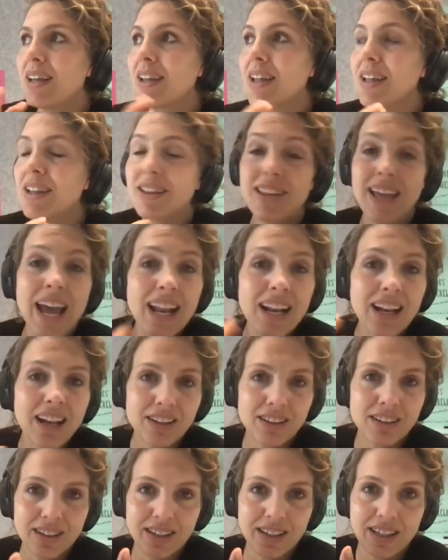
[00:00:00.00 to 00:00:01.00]
that I
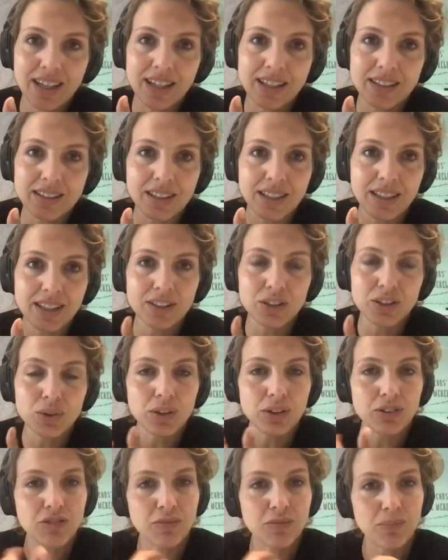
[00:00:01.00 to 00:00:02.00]
think is sort
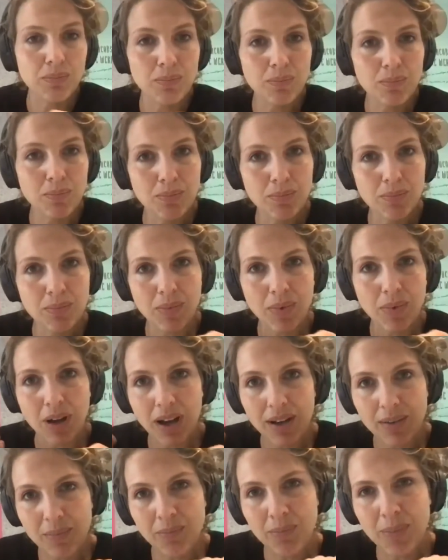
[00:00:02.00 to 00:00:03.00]
of
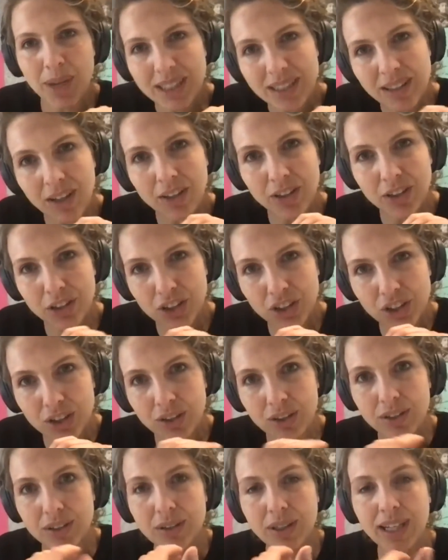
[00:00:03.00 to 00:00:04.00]
misunderstood.